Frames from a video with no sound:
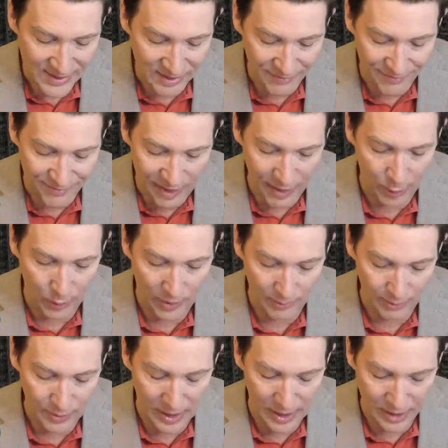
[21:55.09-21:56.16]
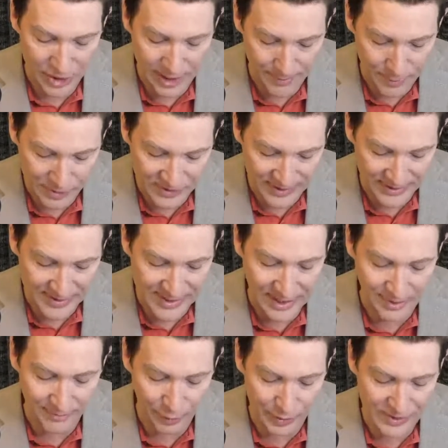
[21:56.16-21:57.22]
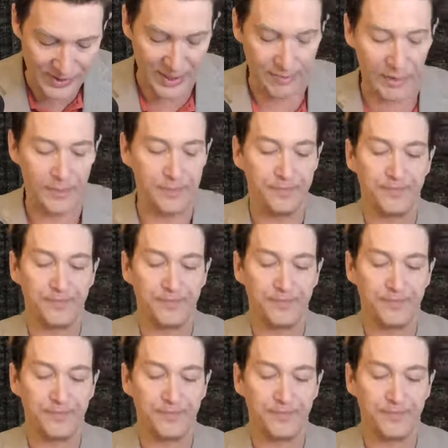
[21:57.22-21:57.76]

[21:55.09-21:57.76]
the following, chapter 16, verse 7.